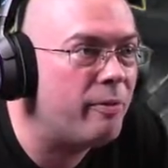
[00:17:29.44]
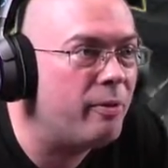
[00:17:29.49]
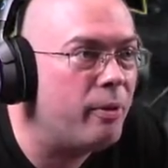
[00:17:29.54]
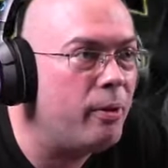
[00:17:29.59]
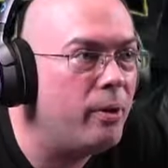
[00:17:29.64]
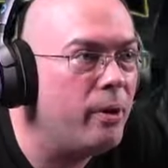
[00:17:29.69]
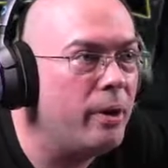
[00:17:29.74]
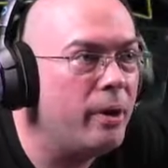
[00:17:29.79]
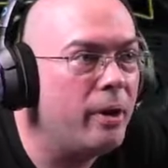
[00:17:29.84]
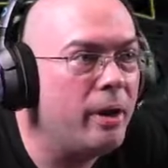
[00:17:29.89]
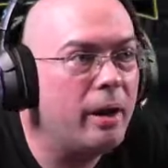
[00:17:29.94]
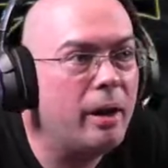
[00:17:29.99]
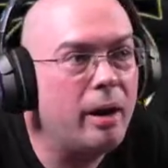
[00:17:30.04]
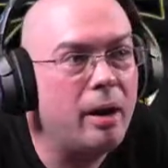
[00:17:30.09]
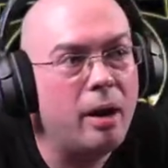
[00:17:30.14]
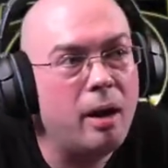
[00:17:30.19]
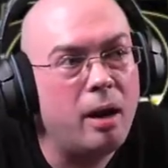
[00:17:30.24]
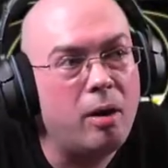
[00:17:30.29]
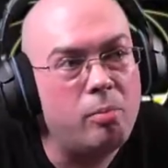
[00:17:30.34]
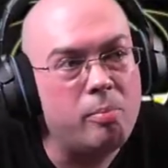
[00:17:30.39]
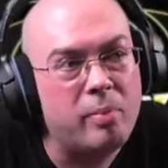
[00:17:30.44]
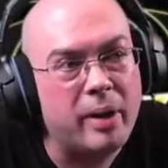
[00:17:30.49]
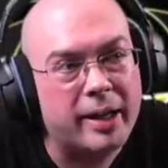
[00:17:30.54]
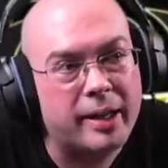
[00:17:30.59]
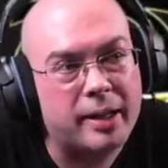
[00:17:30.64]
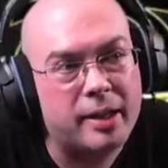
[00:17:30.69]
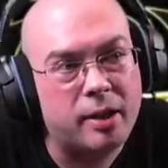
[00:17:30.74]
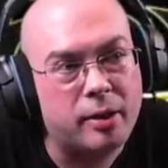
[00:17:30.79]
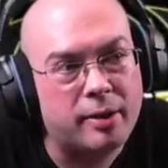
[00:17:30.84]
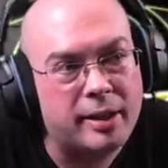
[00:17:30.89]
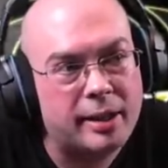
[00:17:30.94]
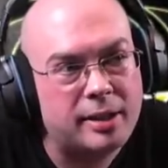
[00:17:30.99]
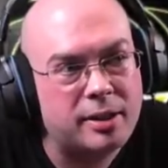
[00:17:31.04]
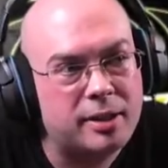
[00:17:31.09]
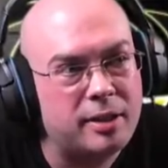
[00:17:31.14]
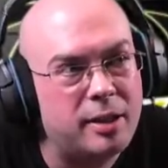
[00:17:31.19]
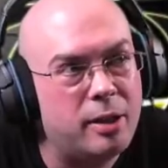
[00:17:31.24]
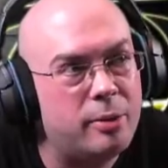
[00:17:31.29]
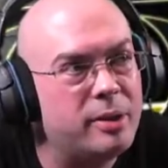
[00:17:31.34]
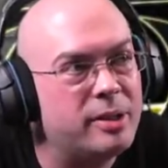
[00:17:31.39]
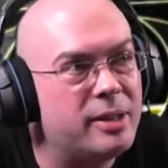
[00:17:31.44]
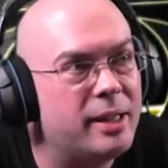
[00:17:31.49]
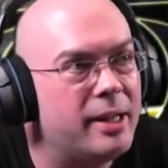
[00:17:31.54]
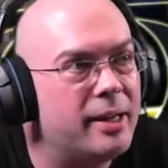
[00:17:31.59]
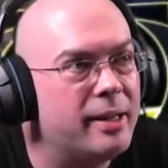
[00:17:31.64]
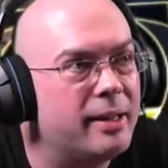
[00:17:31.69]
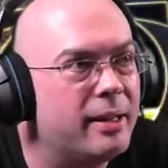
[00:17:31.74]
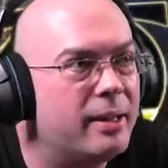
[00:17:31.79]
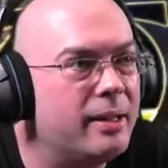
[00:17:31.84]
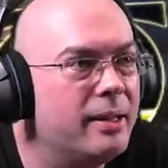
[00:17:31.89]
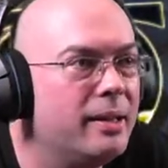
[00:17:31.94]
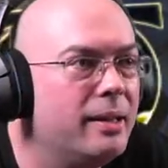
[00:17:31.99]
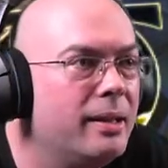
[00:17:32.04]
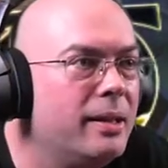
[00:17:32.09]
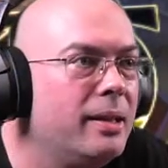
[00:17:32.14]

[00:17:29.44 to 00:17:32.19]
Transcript: before. Oh my god, that's slow as anything.